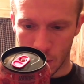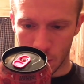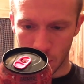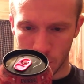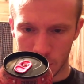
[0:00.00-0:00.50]
I
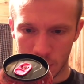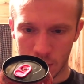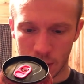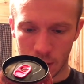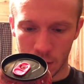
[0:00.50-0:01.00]
don't even see
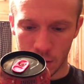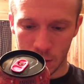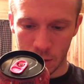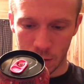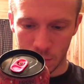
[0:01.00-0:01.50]

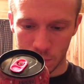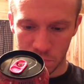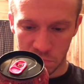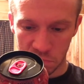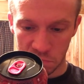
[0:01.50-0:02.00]
the,
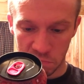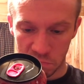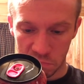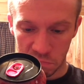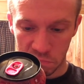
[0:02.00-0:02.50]

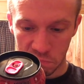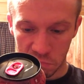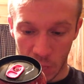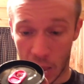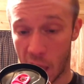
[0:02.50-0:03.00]

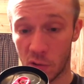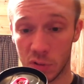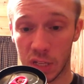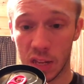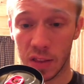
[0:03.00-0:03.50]
I
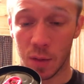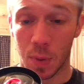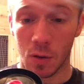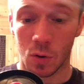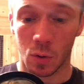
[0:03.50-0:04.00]
don't see anything
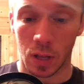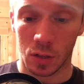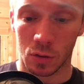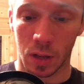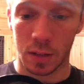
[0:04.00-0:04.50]
about no
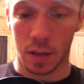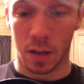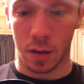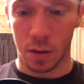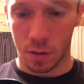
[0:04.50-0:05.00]
electrolytes
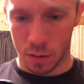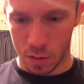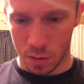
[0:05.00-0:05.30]
on here.